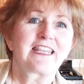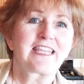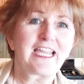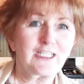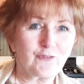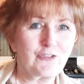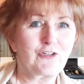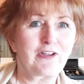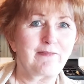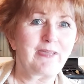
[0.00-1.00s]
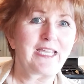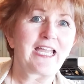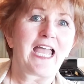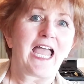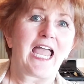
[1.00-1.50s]
Thanks for joining
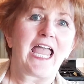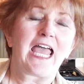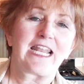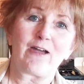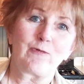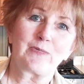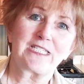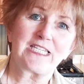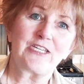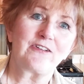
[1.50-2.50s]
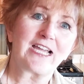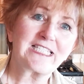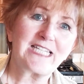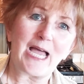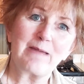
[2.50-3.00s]
me, and I hope to see you
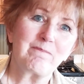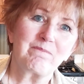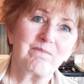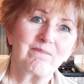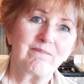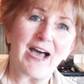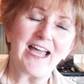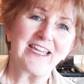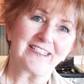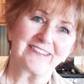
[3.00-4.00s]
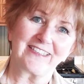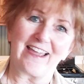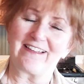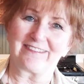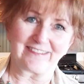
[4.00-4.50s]
next time. Bye,
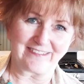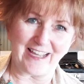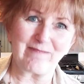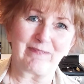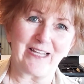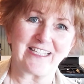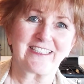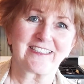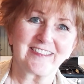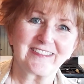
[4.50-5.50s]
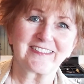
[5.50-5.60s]
and God bless.